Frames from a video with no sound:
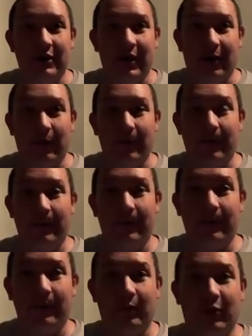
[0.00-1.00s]
Now,
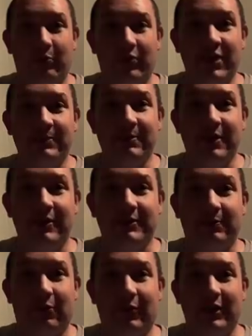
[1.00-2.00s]
what brings me to
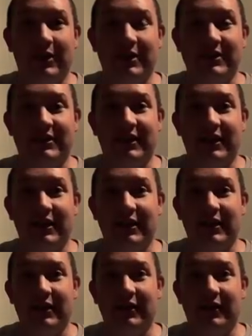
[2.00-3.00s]
this point is that